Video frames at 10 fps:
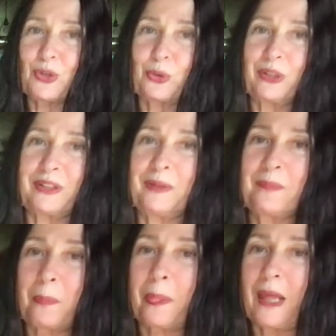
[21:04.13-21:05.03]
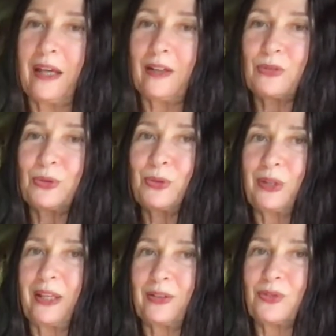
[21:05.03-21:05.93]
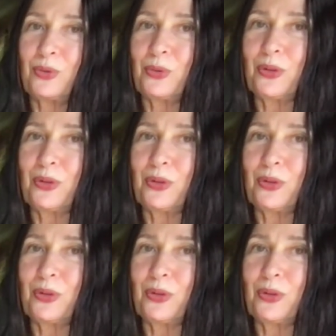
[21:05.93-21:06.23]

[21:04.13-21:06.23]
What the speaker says: little, I have to do like 2 or